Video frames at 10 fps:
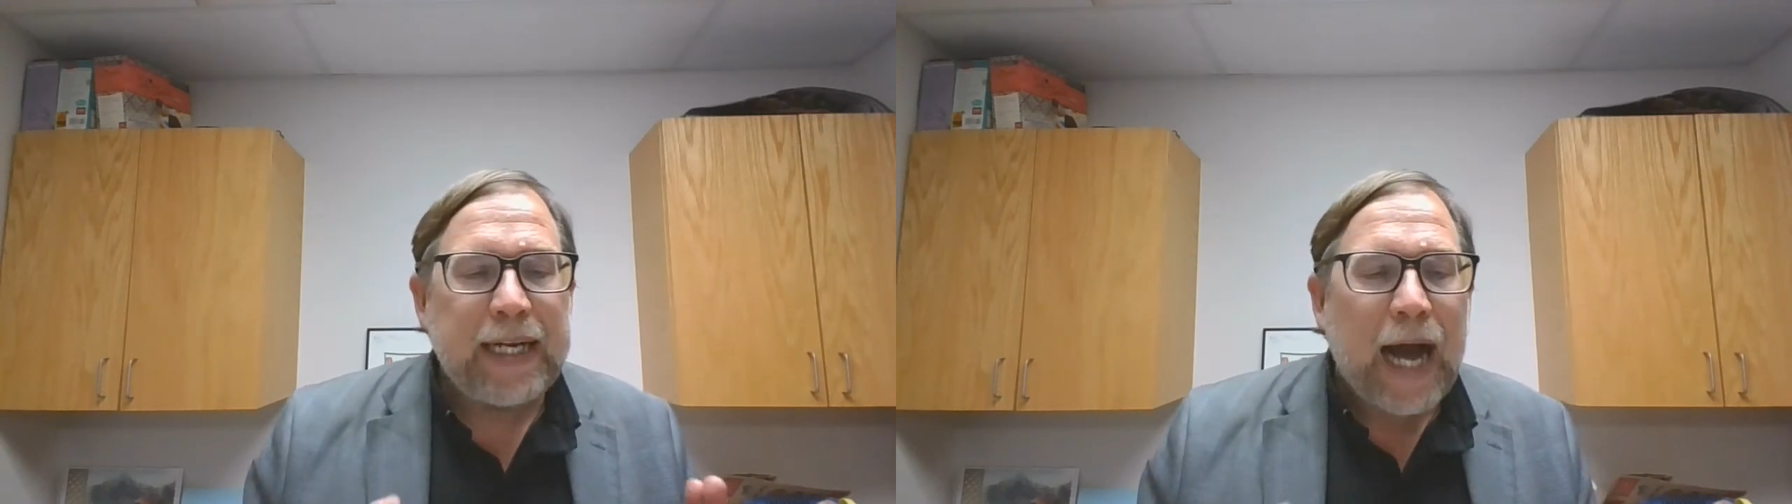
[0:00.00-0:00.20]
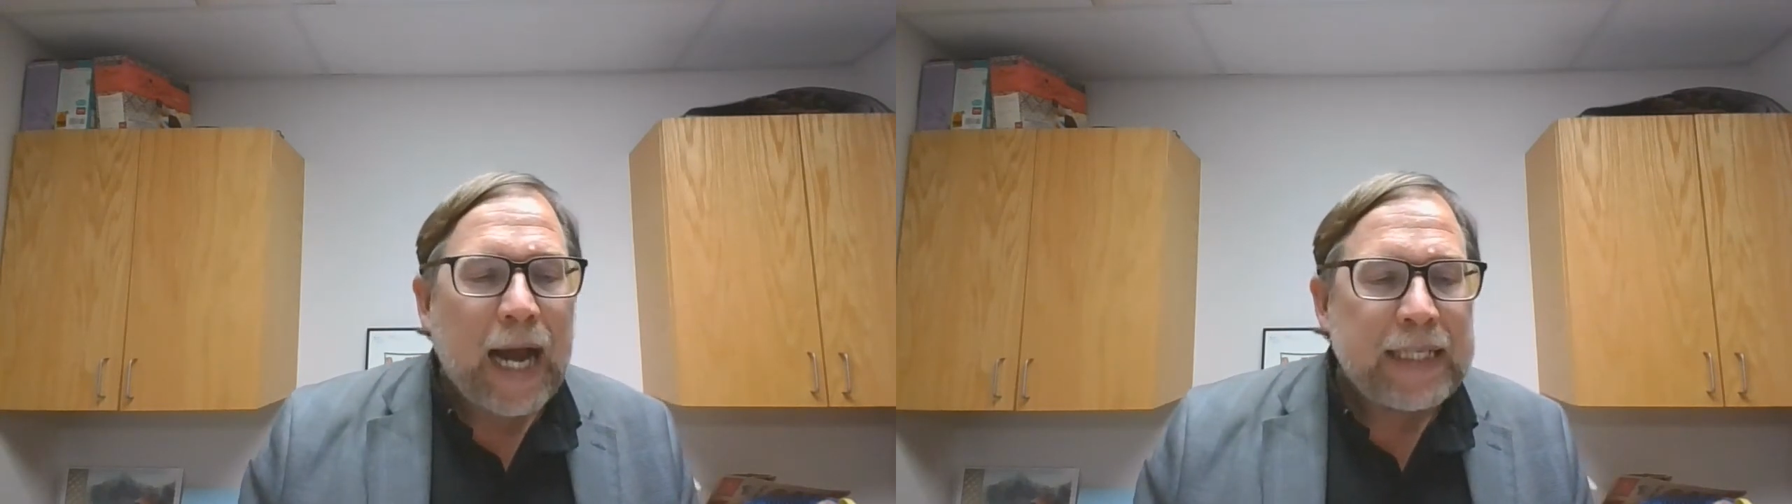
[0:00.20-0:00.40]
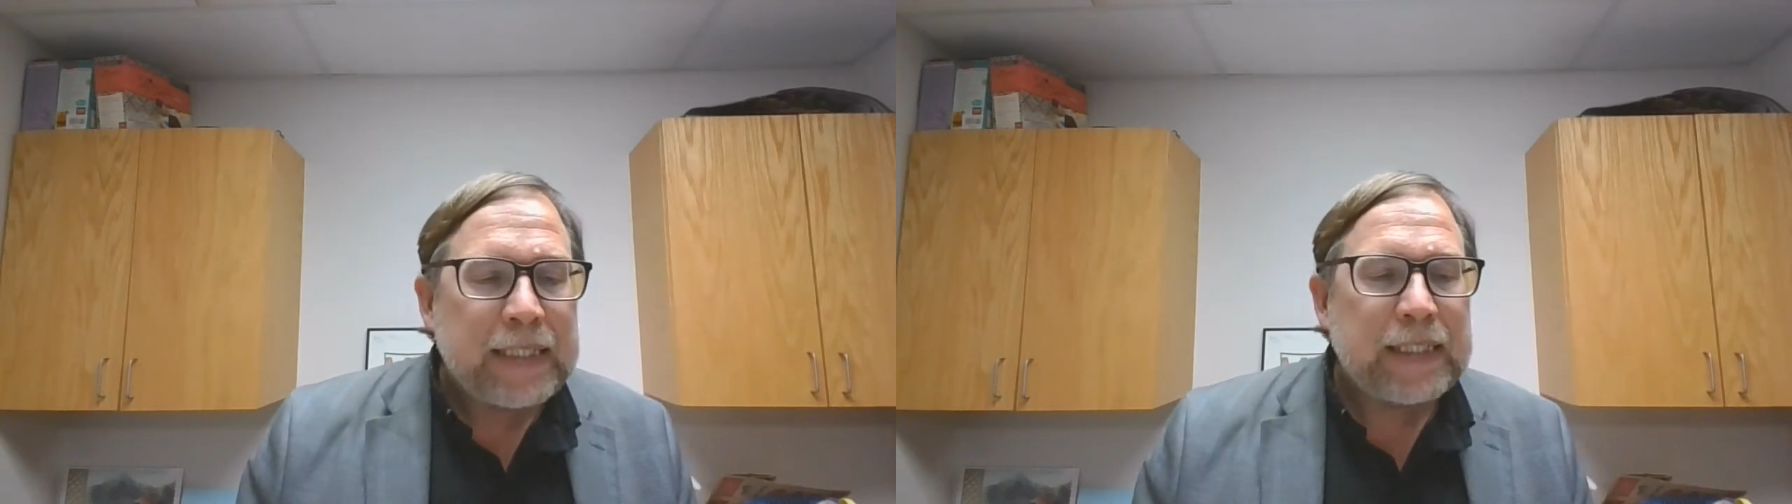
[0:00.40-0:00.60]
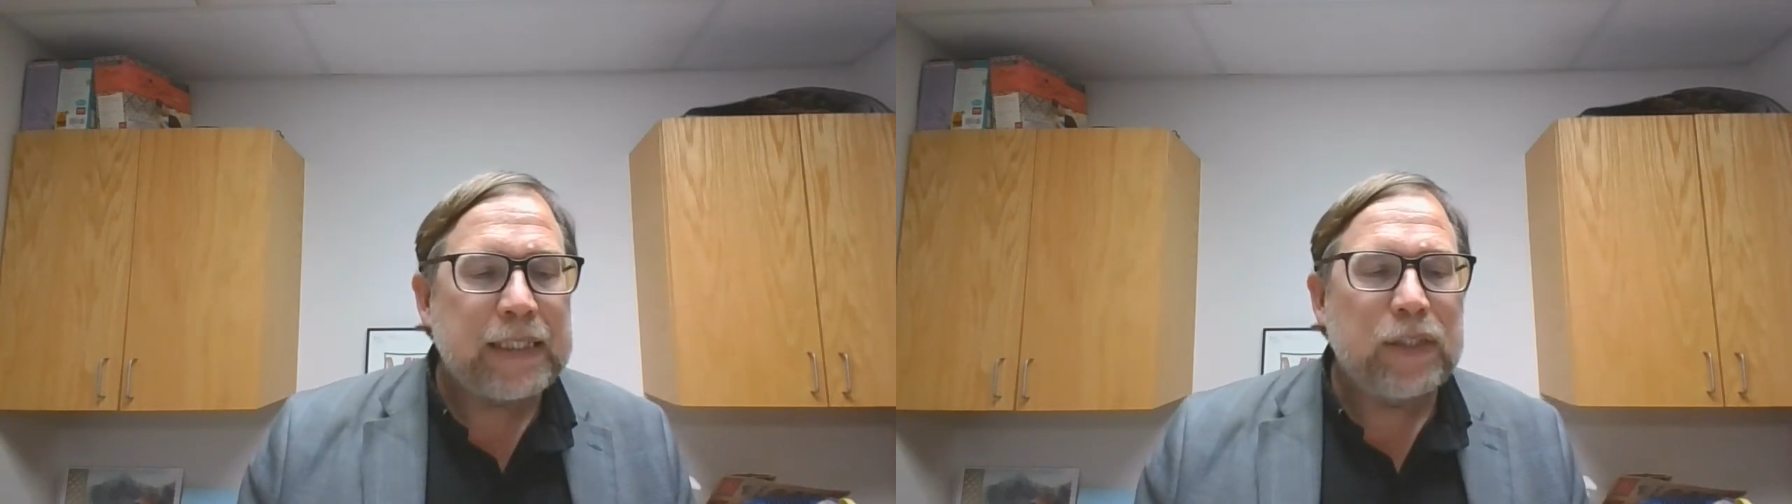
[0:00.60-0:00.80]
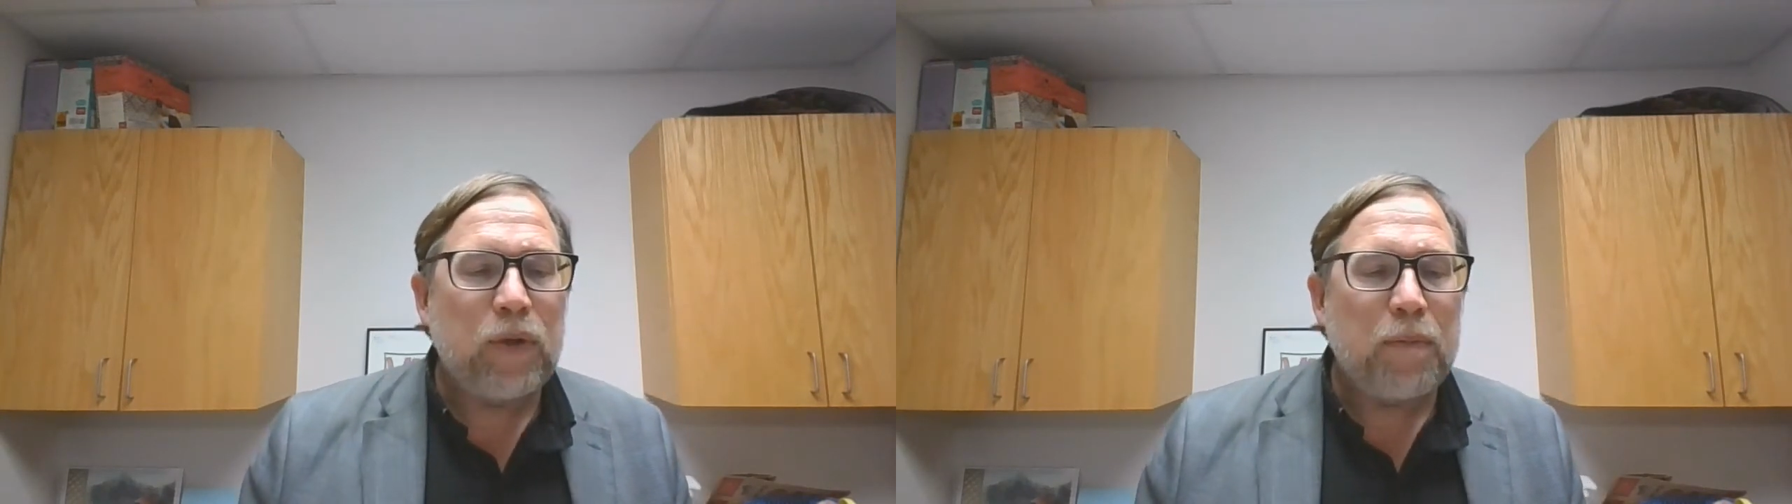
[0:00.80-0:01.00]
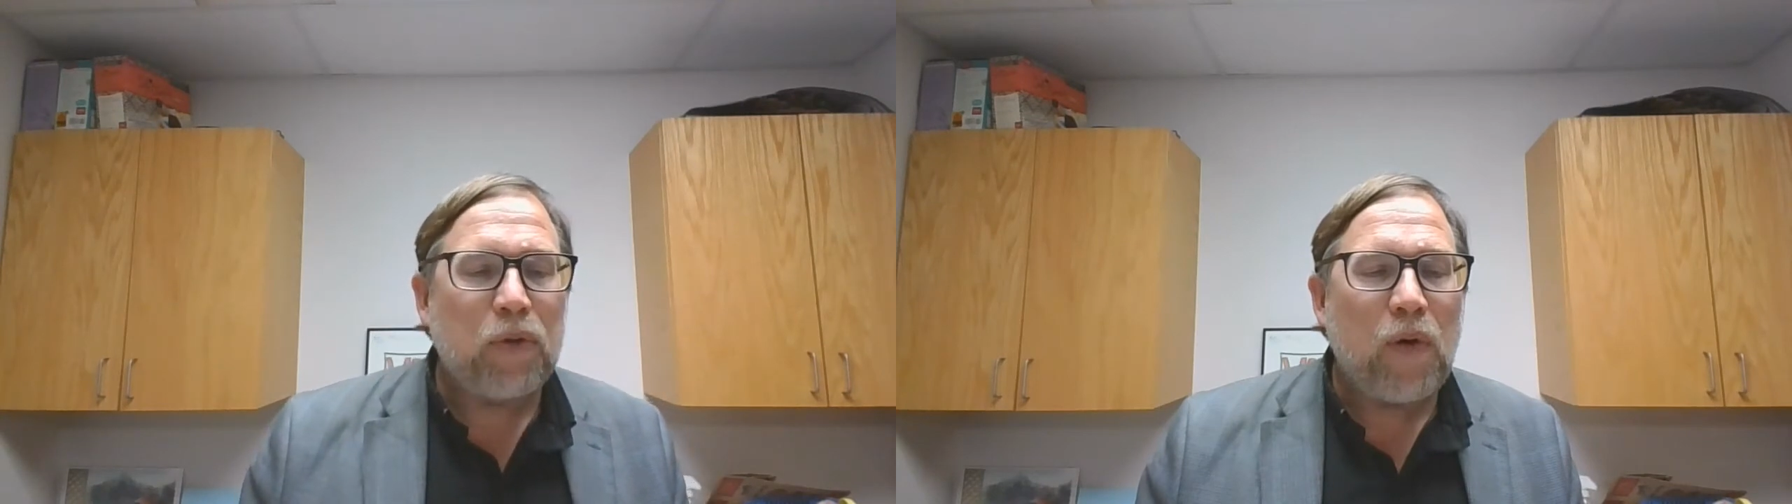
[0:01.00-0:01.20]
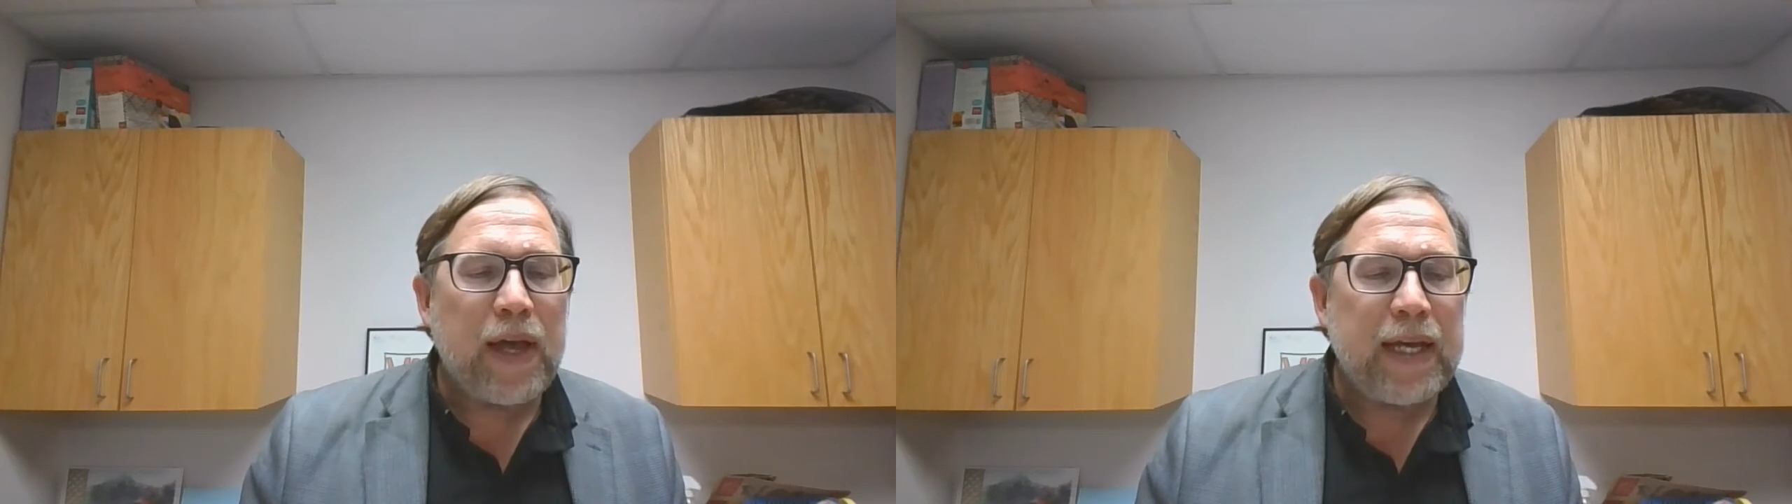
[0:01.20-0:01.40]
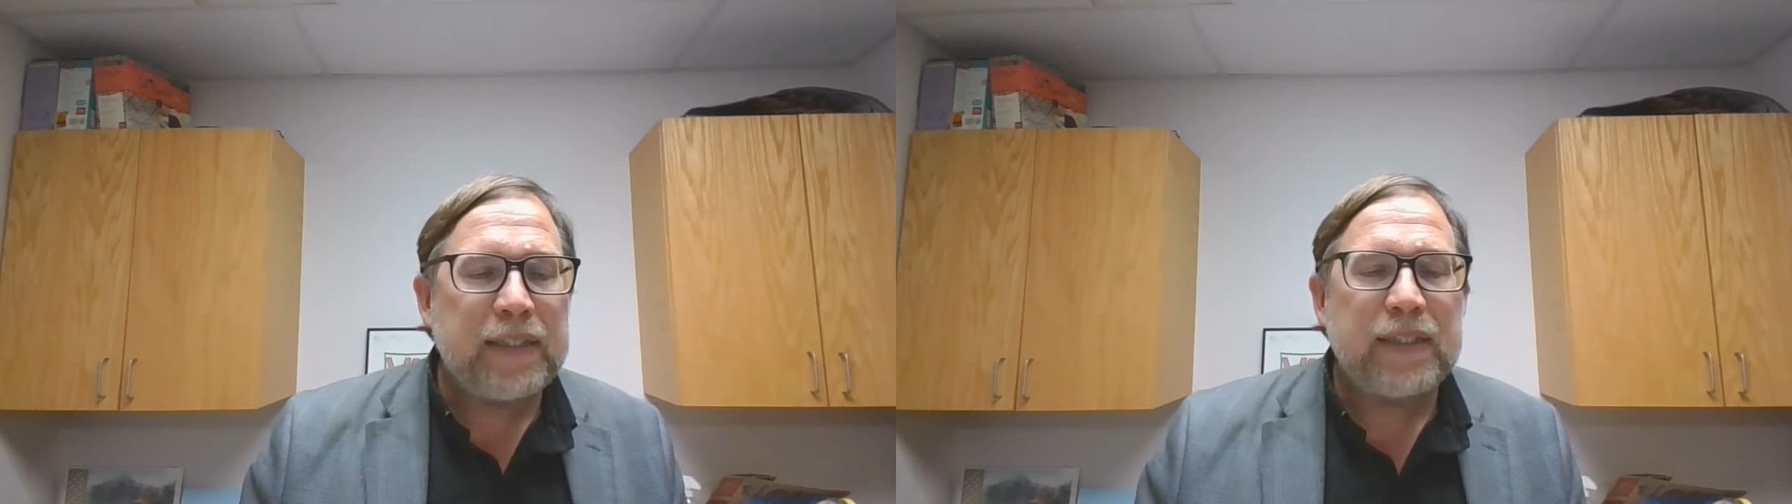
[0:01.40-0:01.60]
guidance to employees,